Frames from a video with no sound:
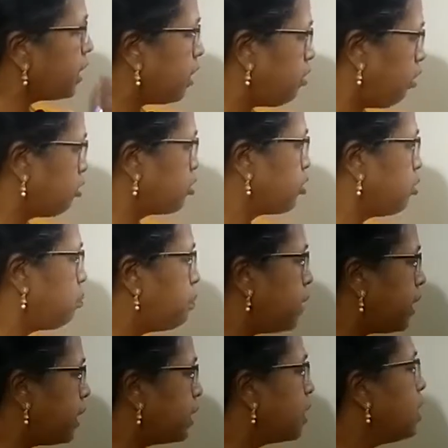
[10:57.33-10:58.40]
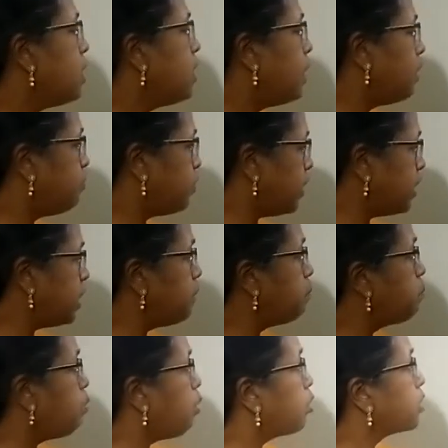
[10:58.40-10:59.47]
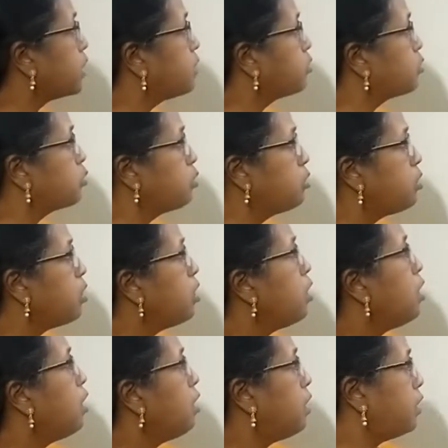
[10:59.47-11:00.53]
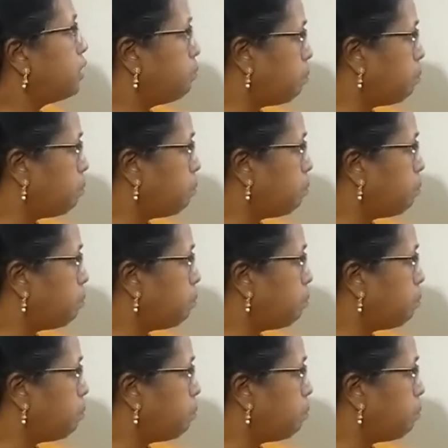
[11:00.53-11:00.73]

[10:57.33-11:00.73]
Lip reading: are also playing a very important role in